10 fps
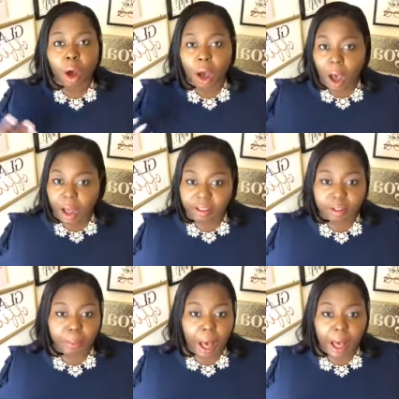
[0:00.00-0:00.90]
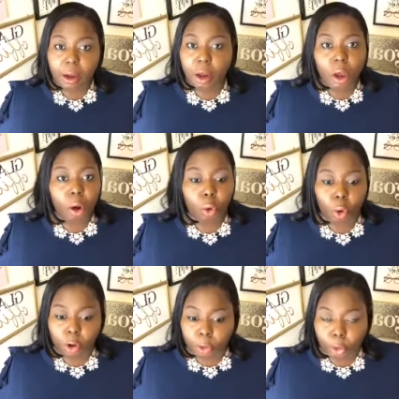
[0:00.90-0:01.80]
a hotspot
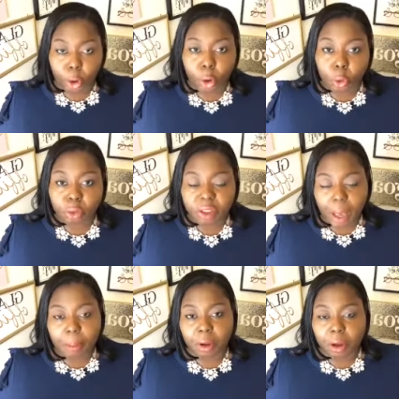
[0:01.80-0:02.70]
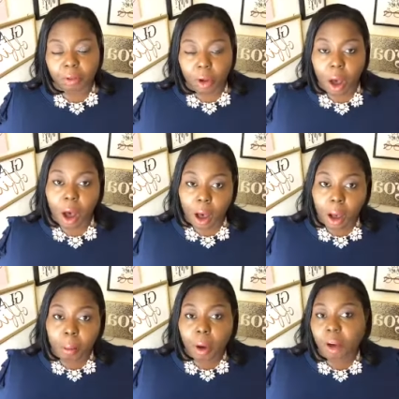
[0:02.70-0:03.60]
or their own type of
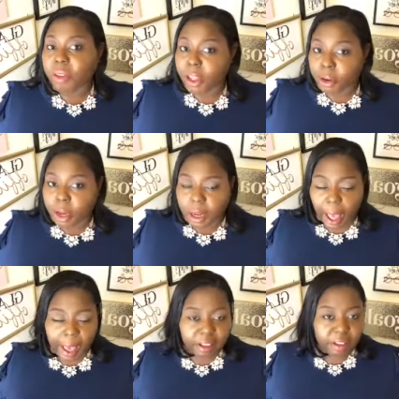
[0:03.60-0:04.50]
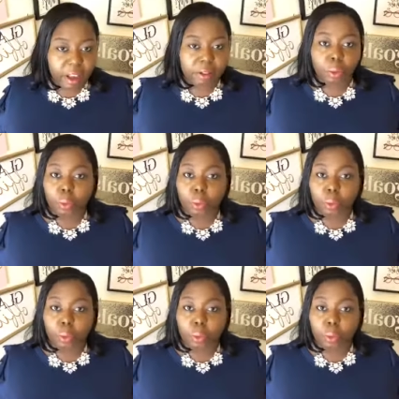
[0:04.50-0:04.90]
hub of internet access?